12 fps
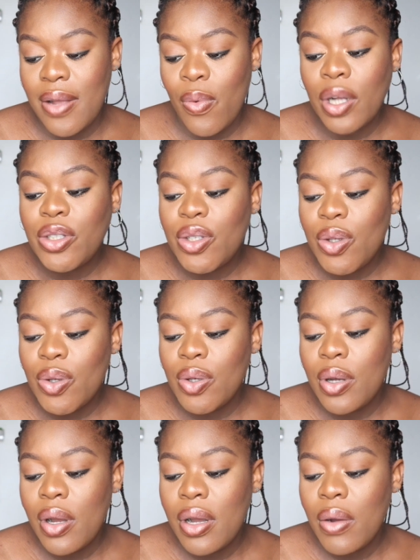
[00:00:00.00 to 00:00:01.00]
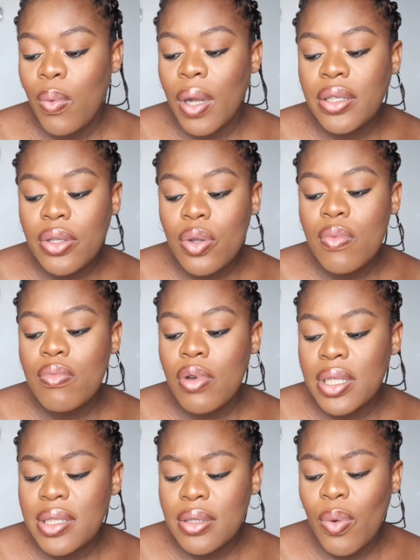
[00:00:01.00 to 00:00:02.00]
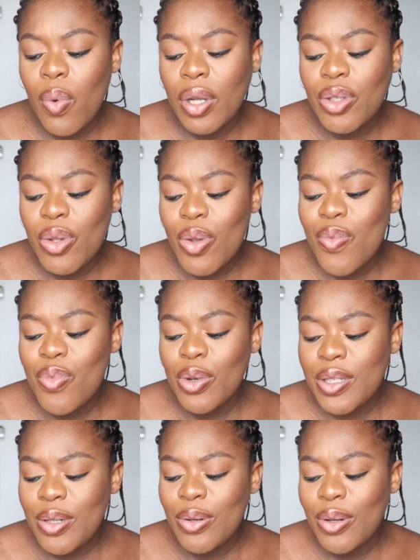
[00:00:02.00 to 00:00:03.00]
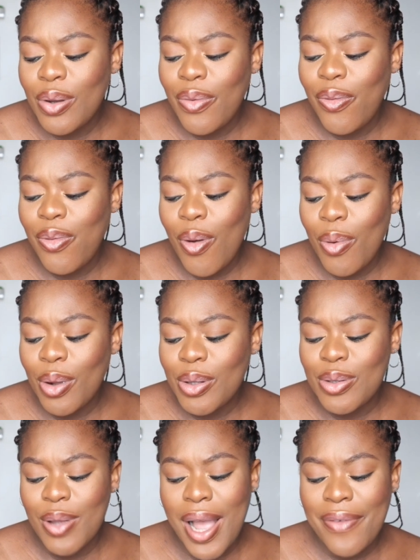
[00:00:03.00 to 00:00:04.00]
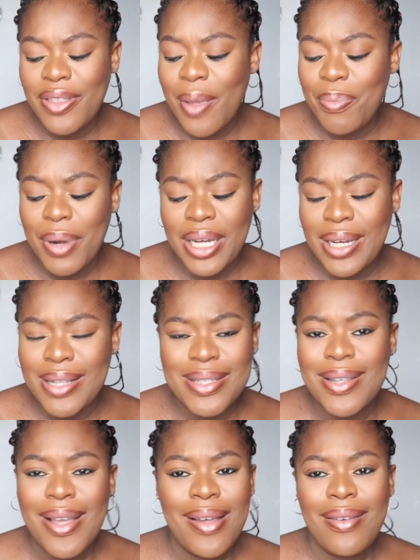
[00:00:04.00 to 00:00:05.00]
What do you what do you most what do you most look forward to after pregnancy?